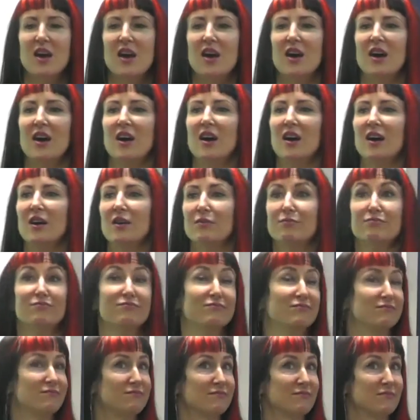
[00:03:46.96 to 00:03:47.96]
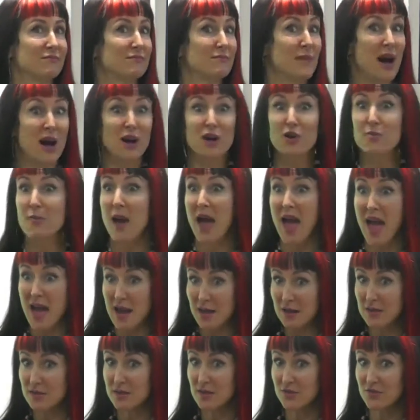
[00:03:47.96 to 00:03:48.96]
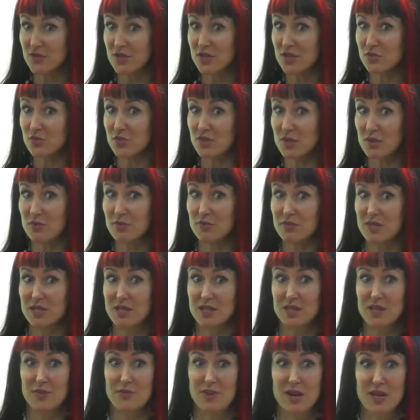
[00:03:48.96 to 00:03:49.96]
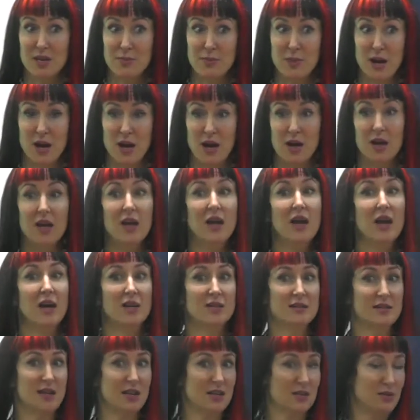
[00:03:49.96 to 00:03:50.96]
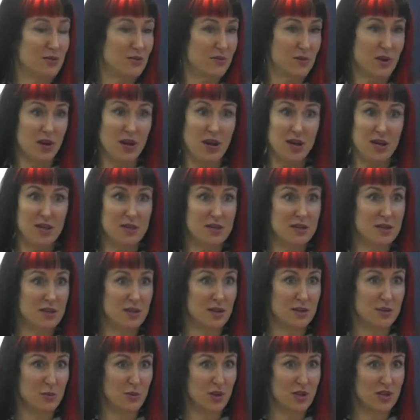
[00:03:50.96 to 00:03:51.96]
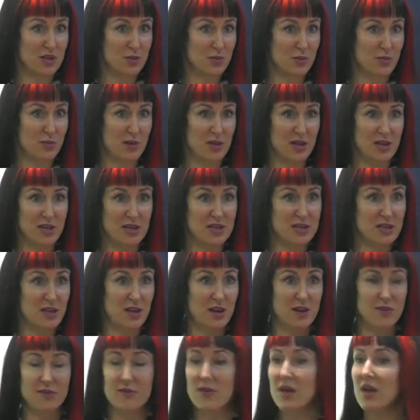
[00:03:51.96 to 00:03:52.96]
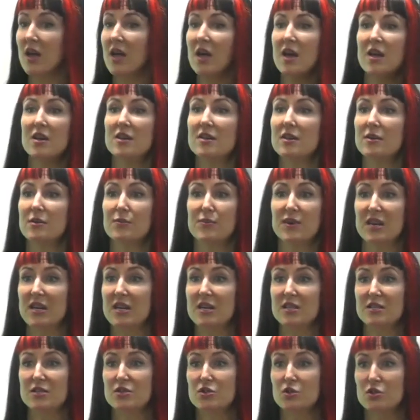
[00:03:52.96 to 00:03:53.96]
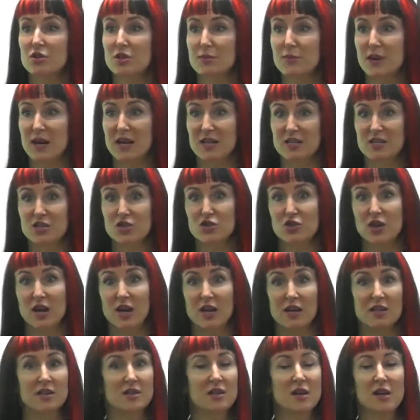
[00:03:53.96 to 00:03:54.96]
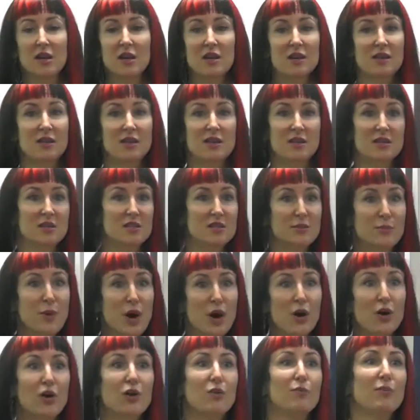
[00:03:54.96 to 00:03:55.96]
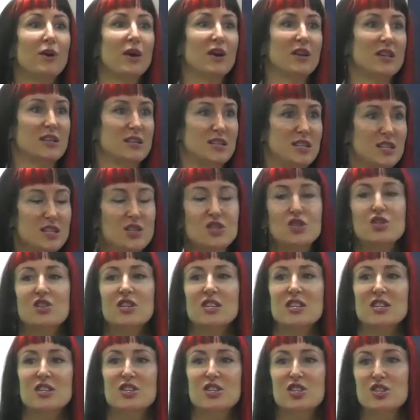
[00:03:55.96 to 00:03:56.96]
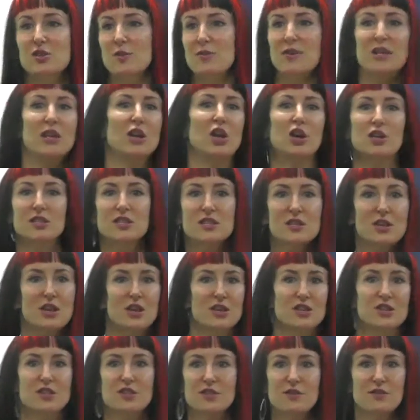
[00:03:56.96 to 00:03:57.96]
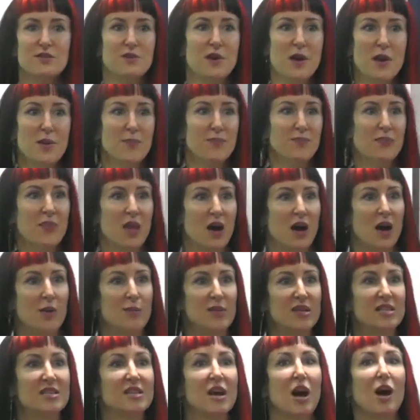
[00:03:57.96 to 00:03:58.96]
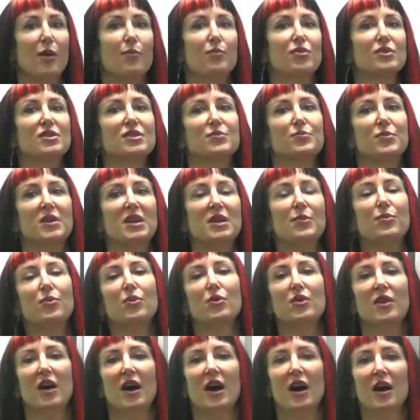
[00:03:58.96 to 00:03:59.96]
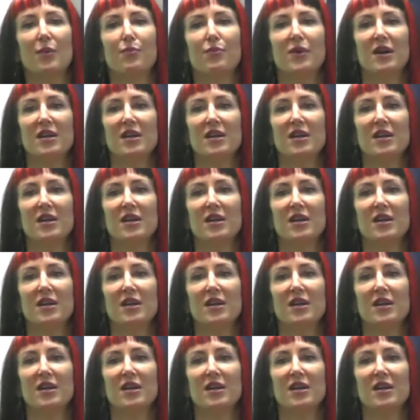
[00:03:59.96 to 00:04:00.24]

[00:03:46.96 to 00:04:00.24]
Malcolm X, I've just recently read about, had sex with guys as well as women in his life, but he's talked about as straight. Nina Simone, Marlene Dietrich, I mean lots and lots of examples of people that had